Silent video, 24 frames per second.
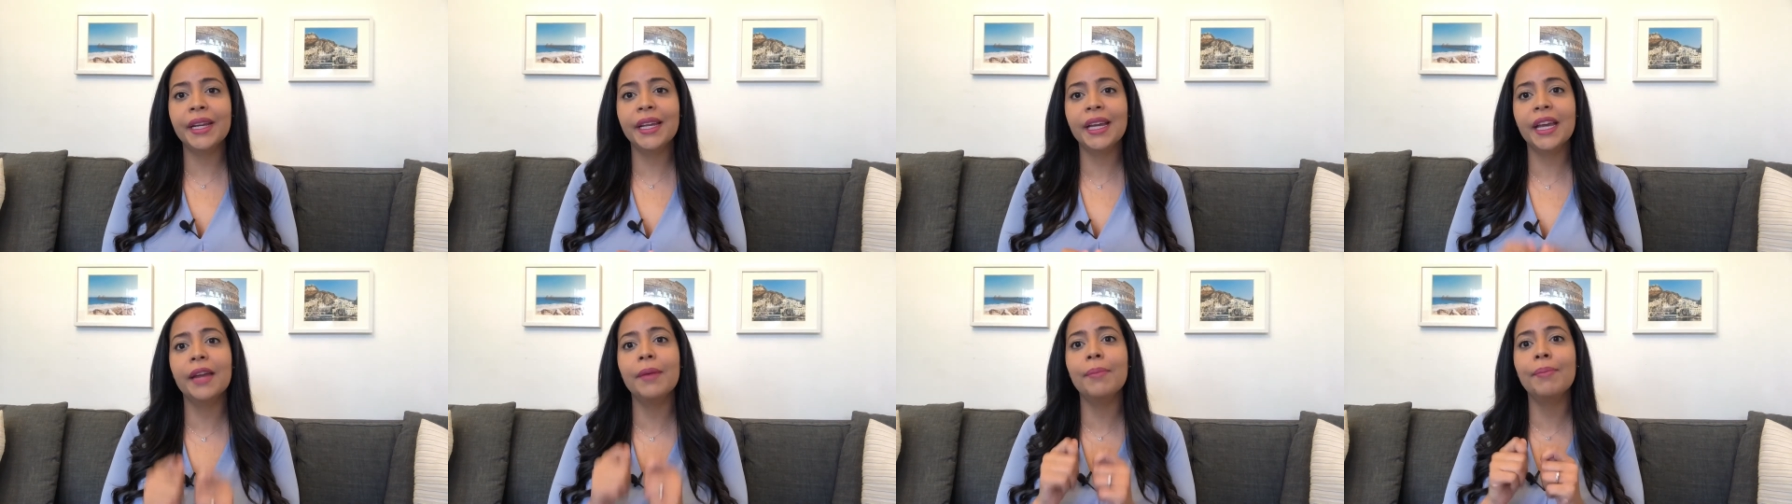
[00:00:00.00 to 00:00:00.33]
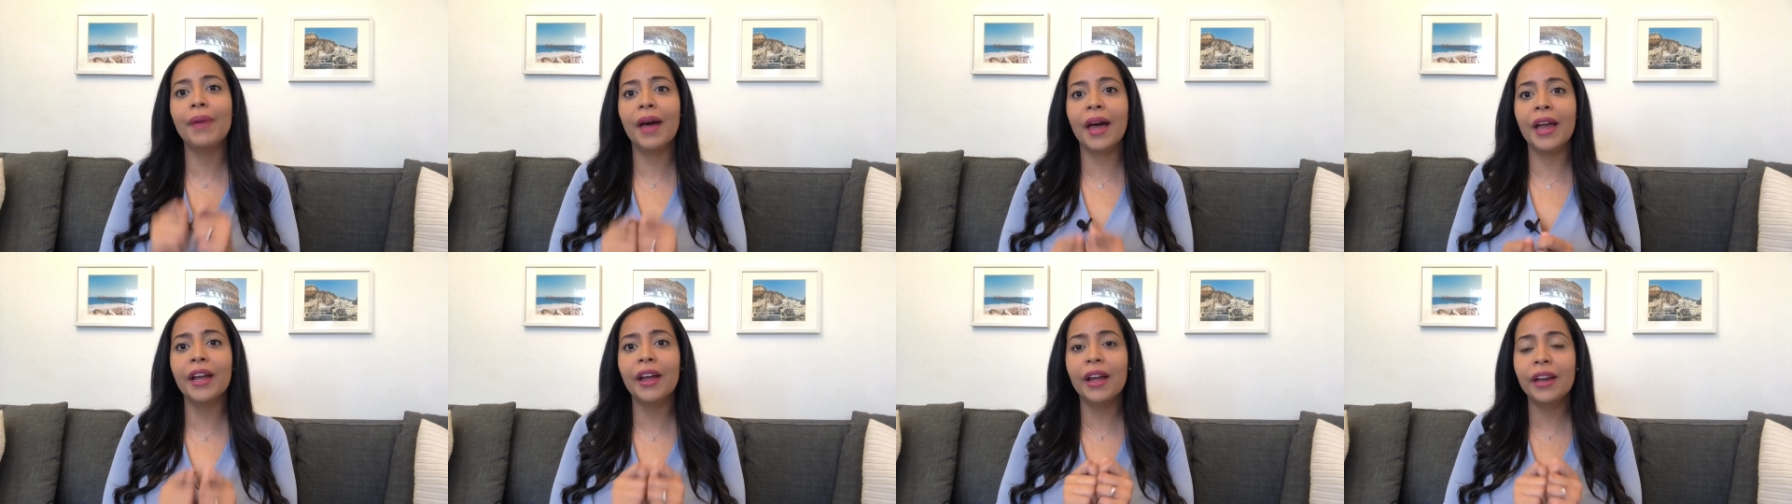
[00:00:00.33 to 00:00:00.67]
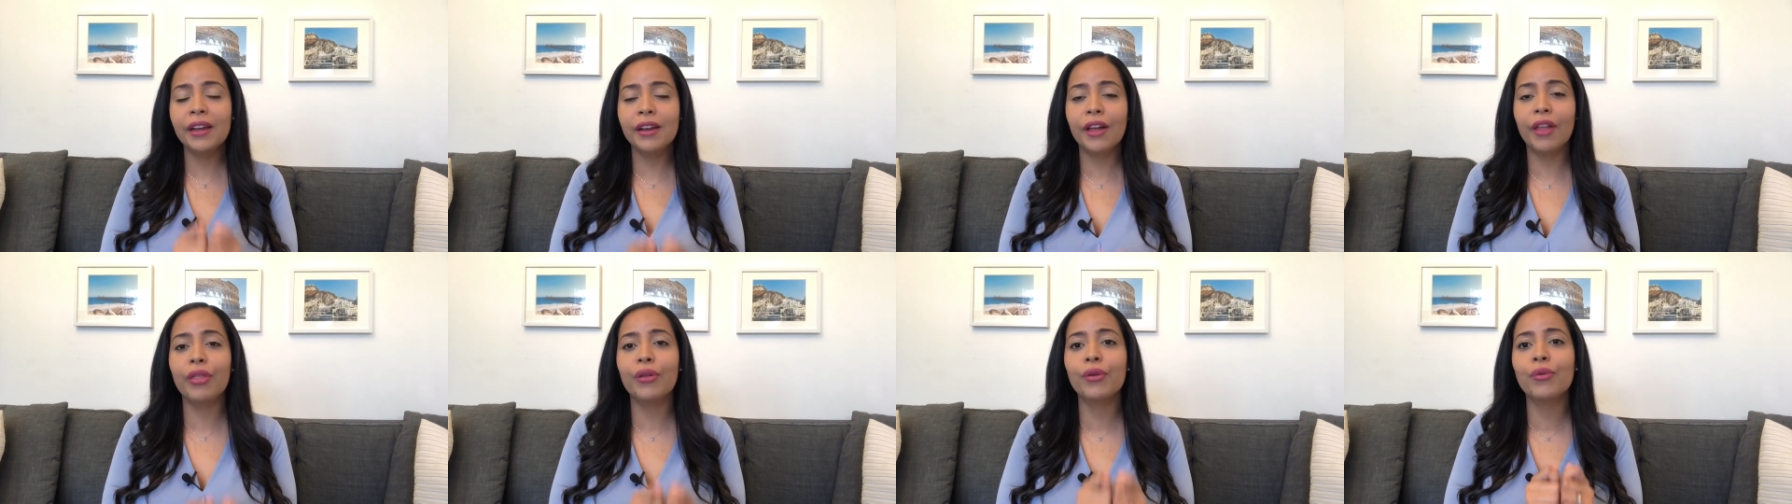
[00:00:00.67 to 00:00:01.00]
and buy
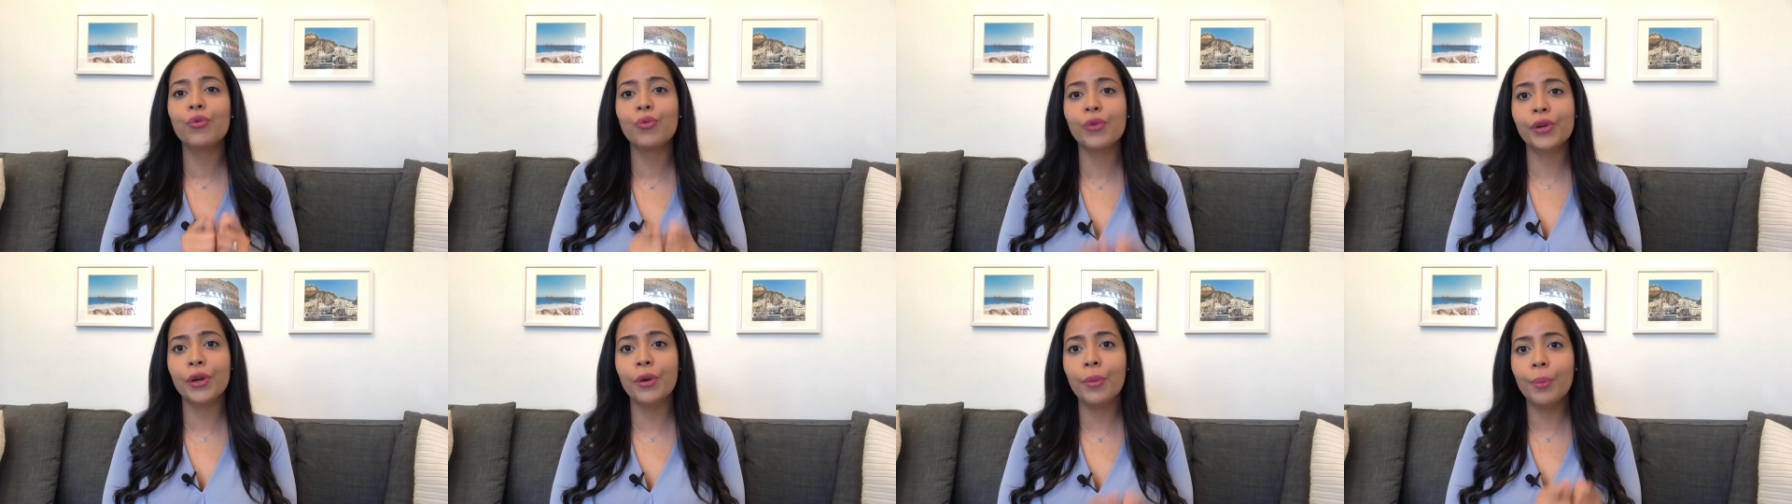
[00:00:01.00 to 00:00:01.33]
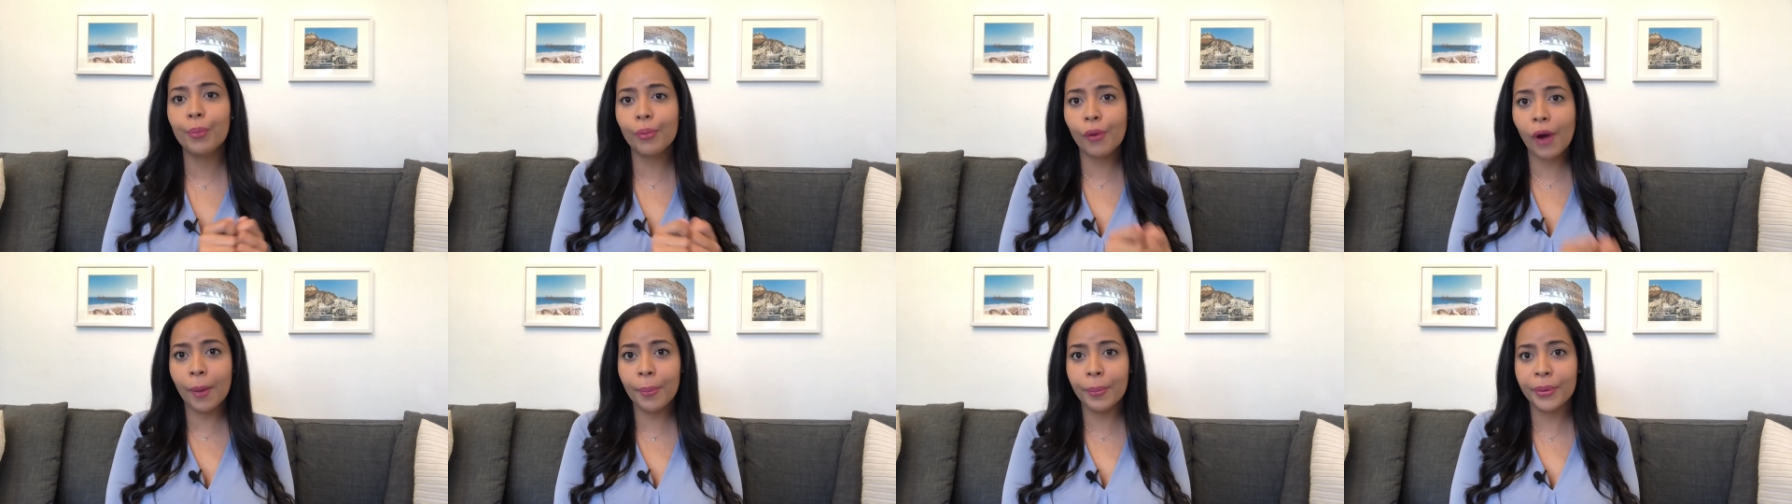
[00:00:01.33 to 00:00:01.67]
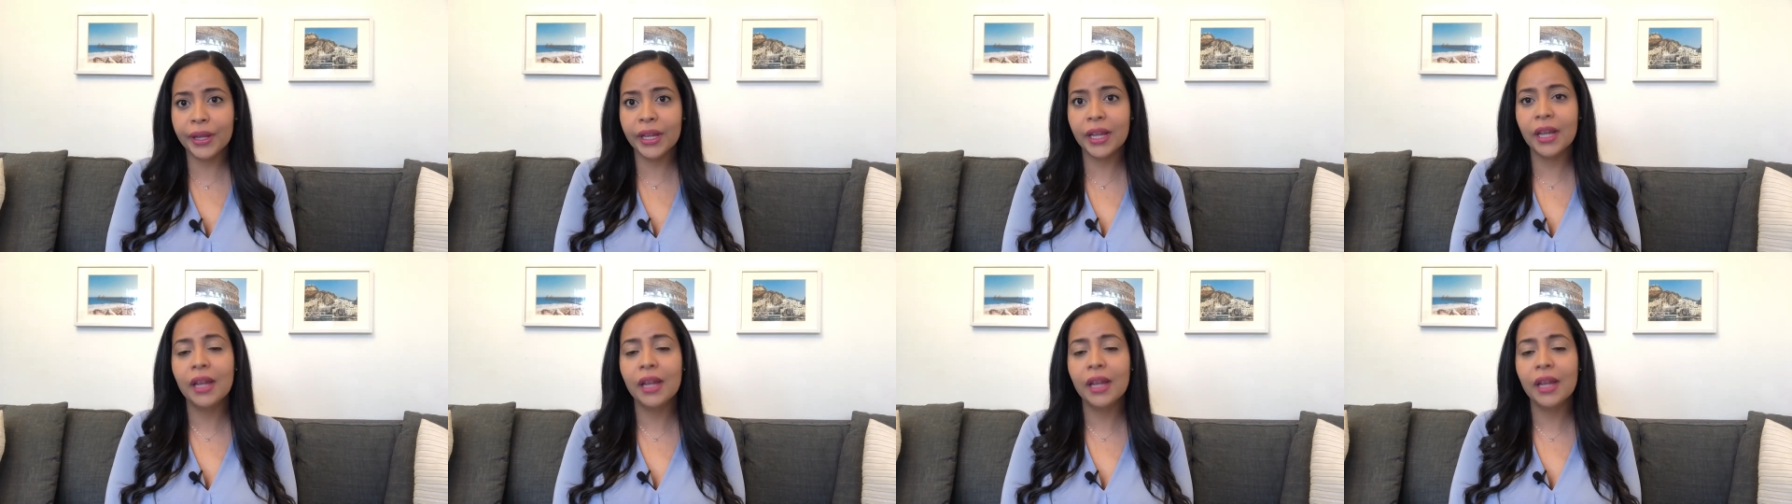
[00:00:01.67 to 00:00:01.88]
another real property.